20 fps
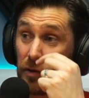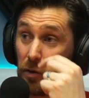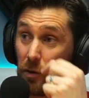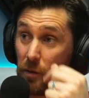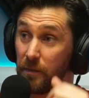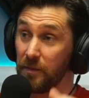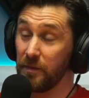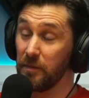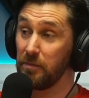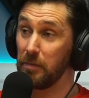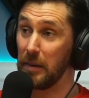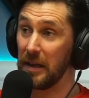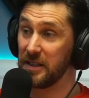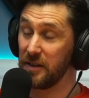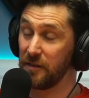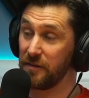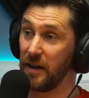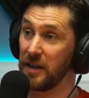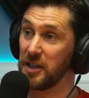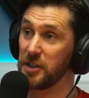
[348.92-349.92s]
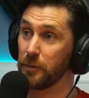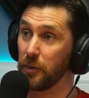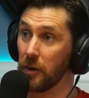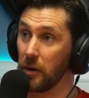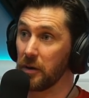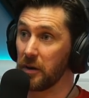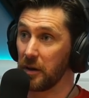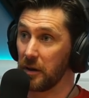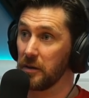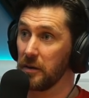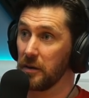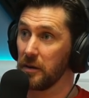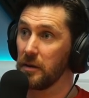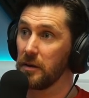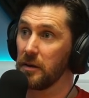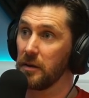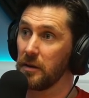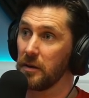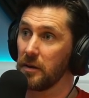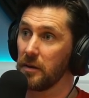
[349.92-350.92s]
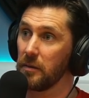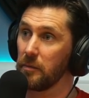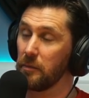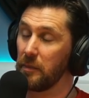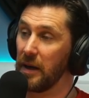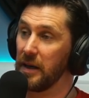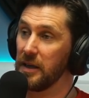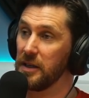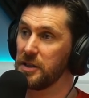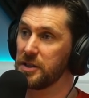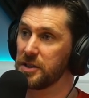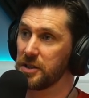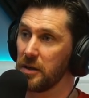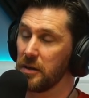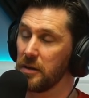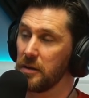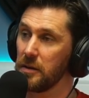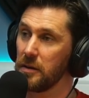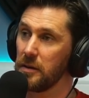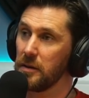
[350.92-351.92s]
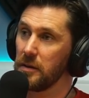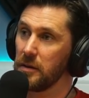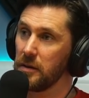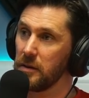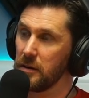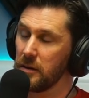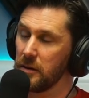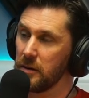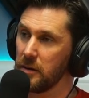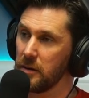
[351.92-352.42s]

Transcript: your bloody Facebook yeah. page. Yeah, yeah.